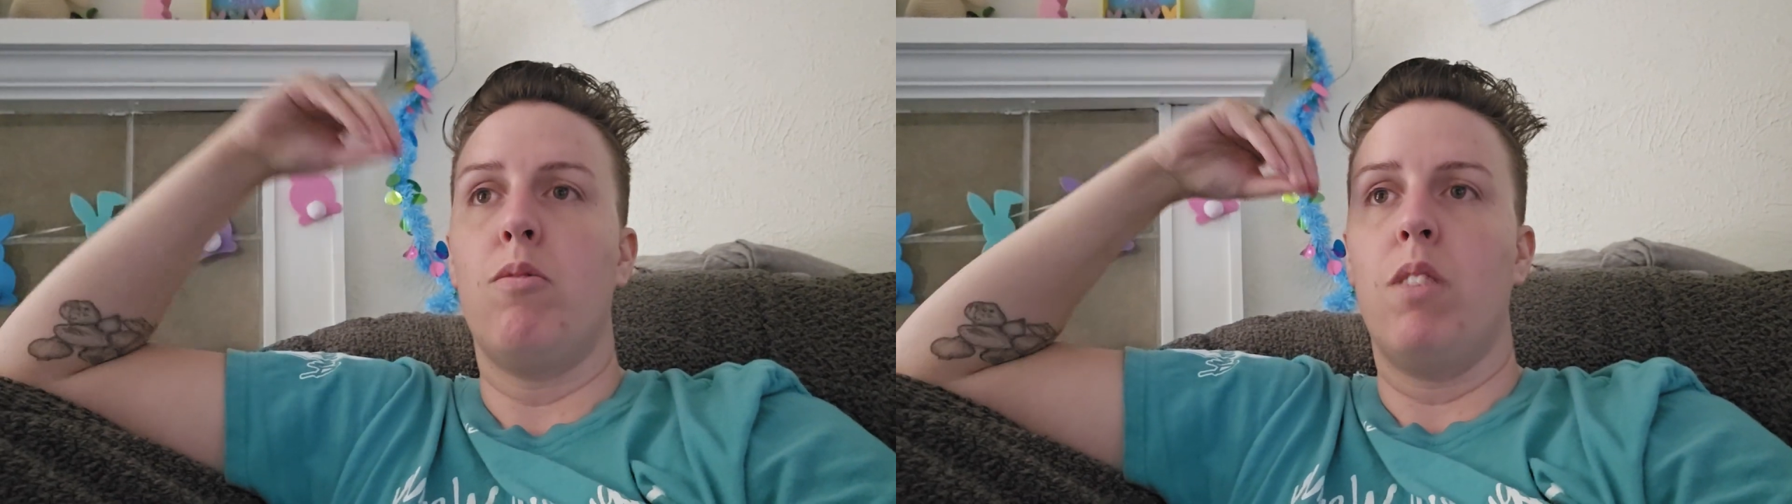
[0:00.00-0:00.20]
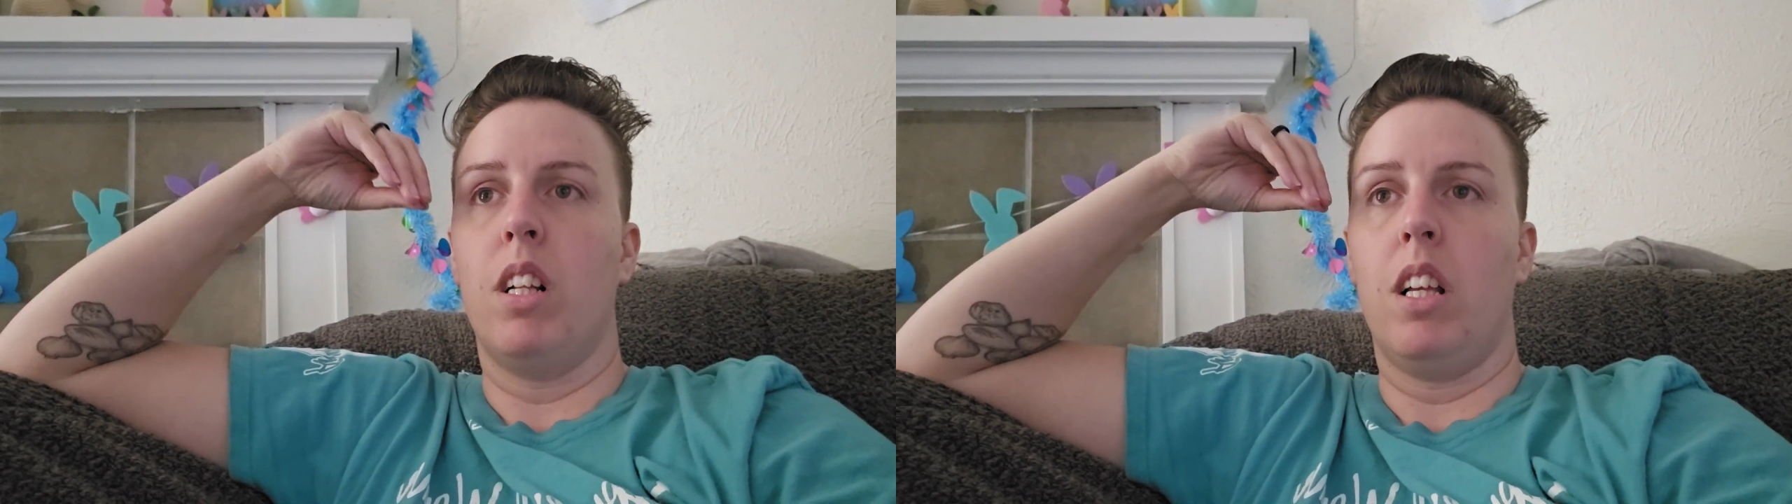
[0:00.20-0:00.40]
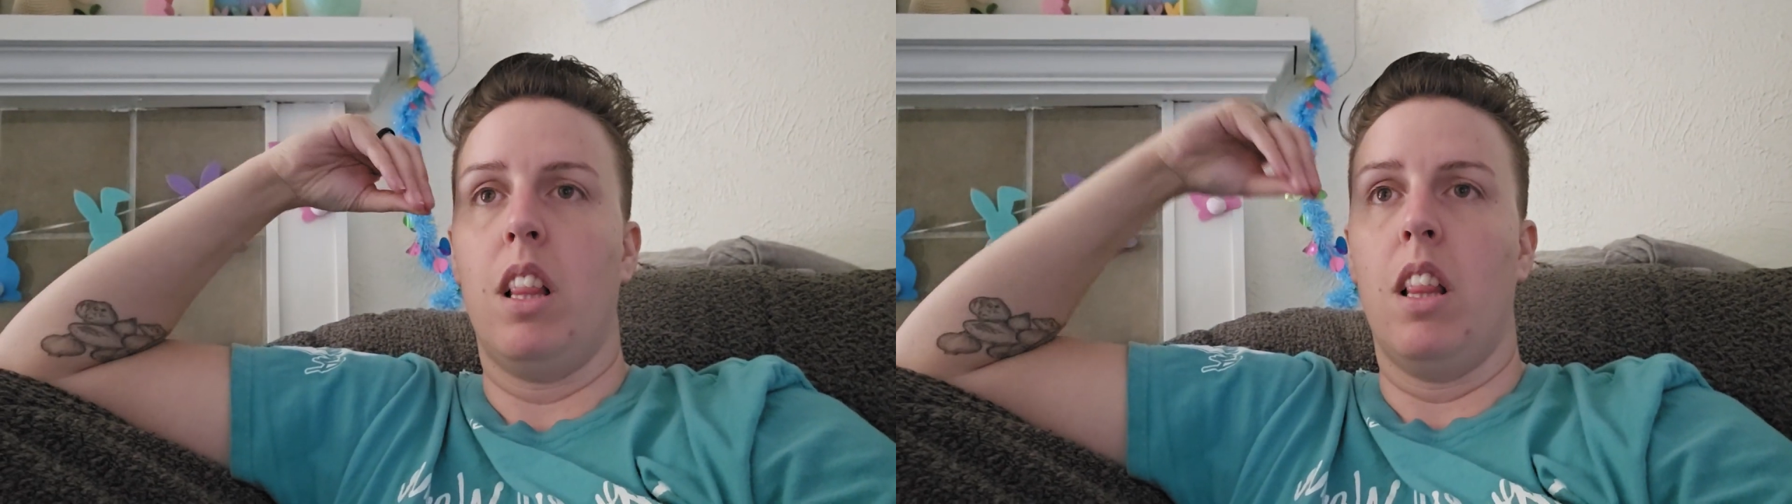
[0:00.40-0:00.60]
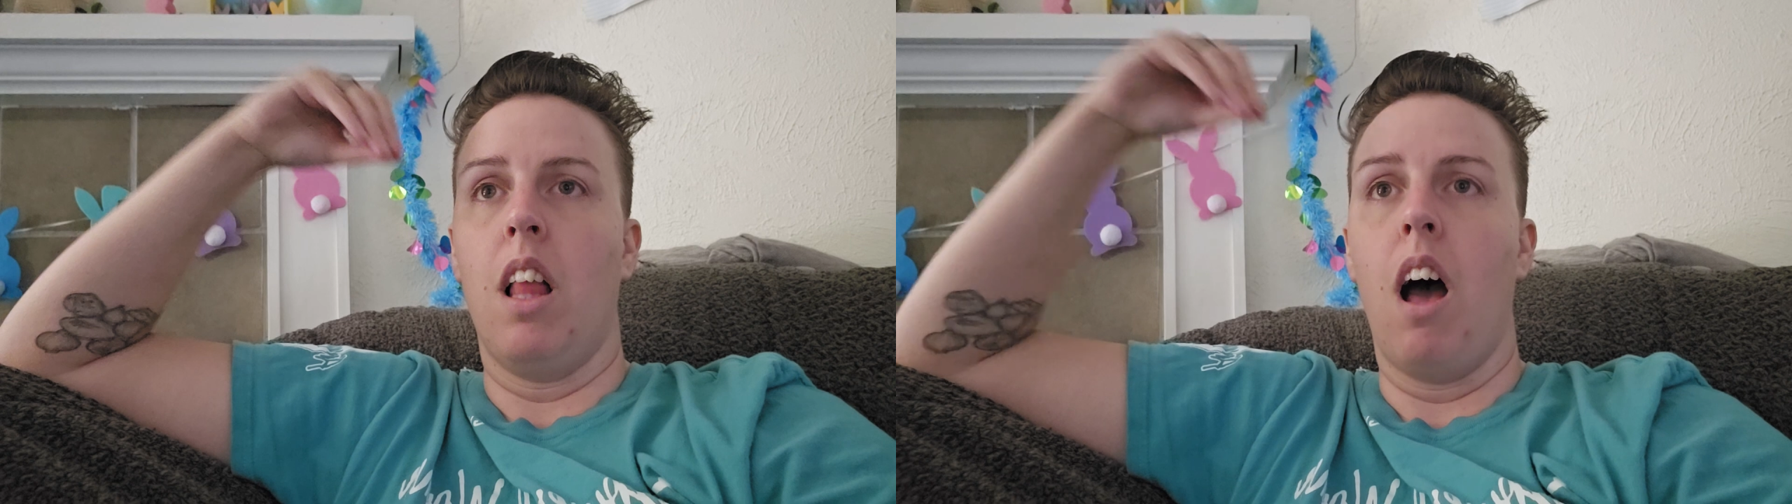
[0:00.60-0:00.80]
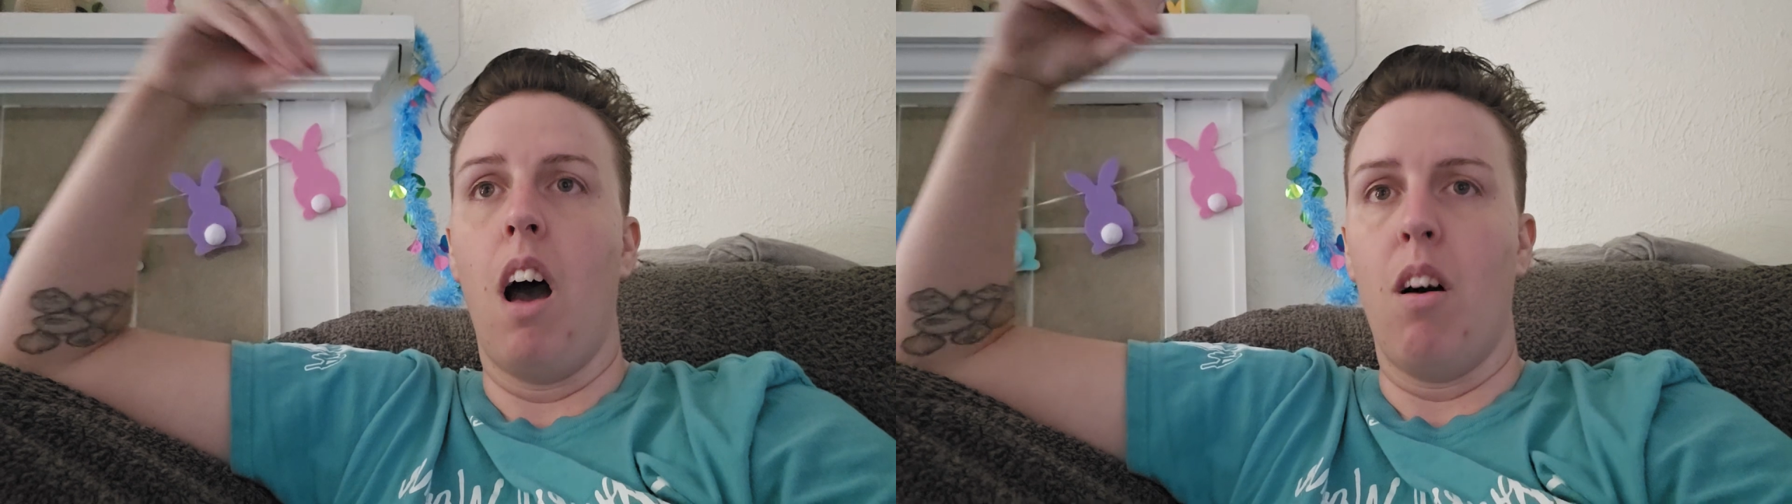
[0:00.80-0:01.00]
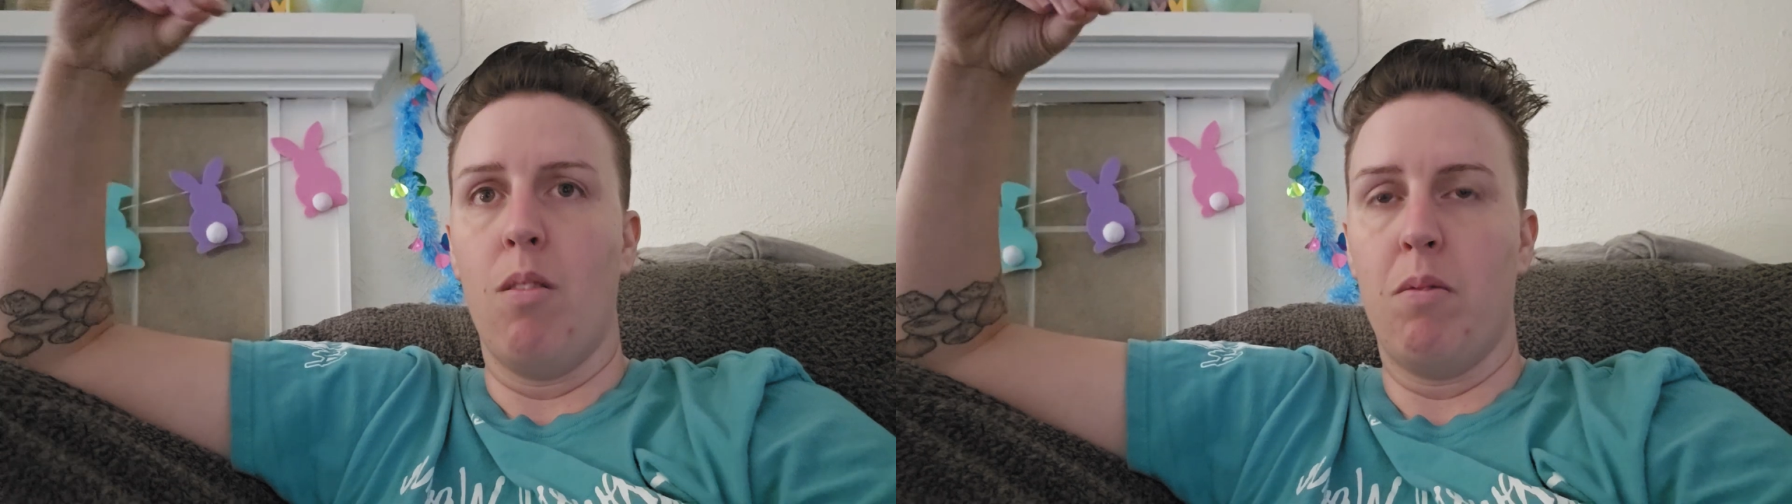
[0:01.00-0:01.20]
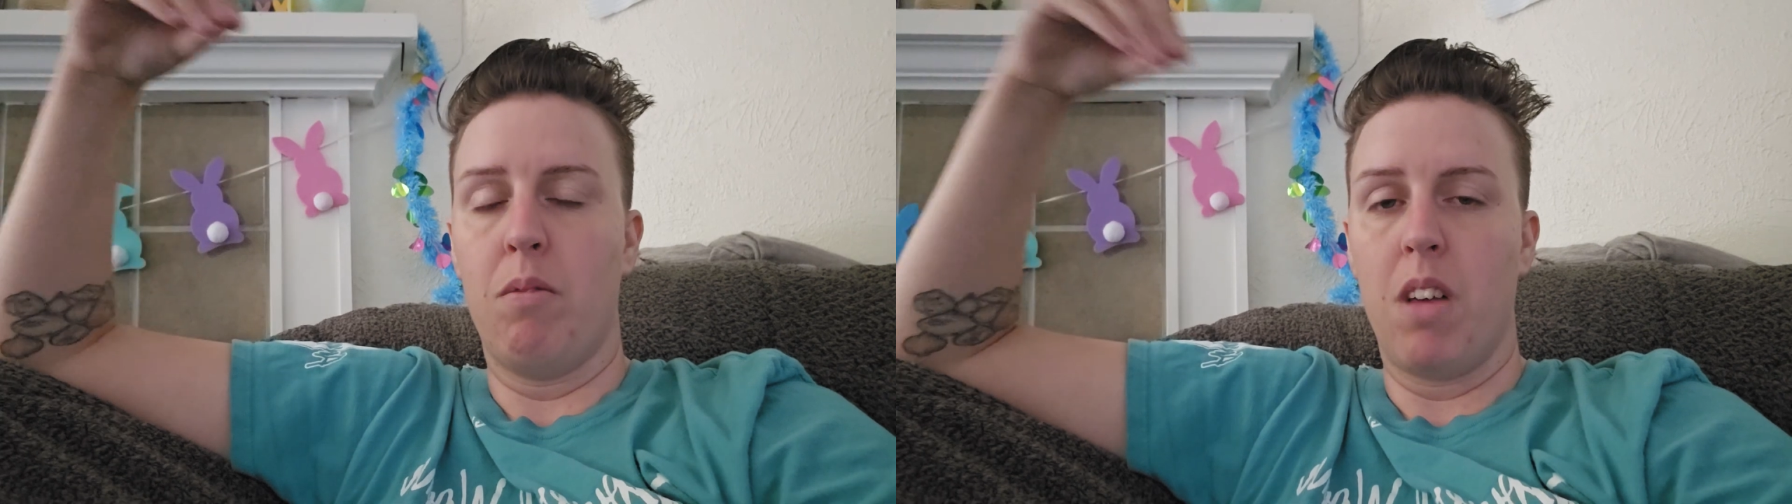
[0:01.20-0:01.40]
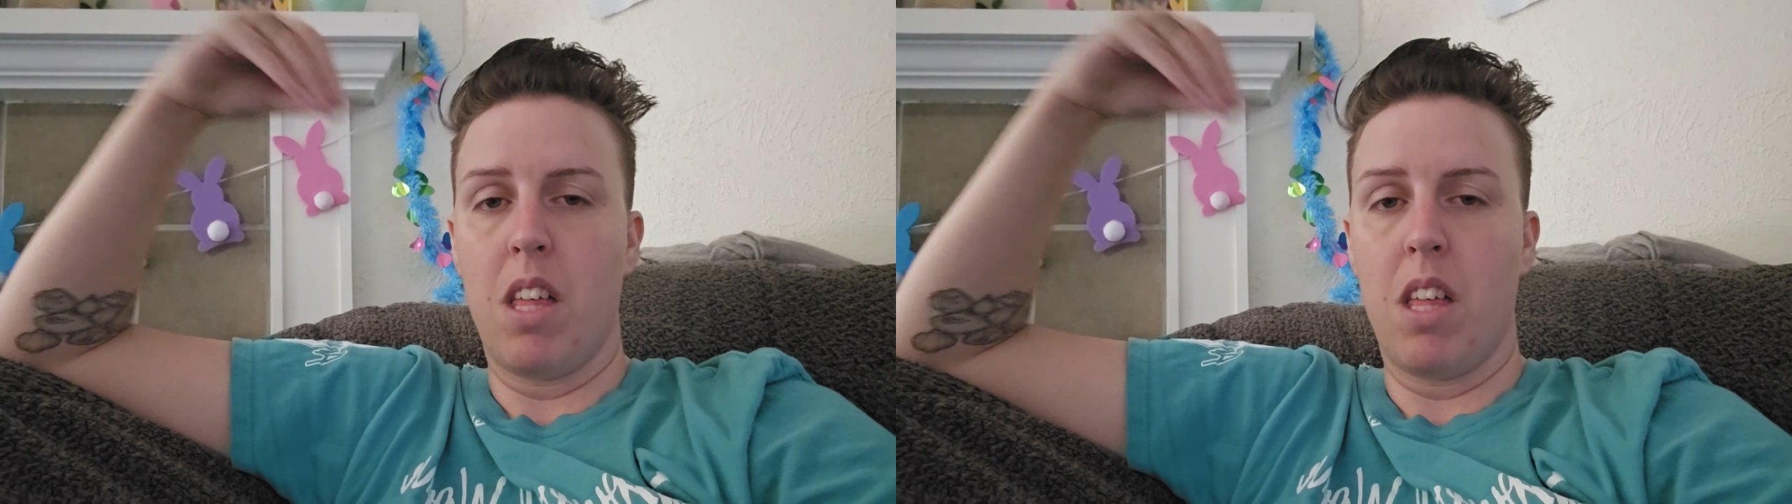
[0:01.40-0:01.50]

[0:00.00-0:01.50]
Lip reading: really love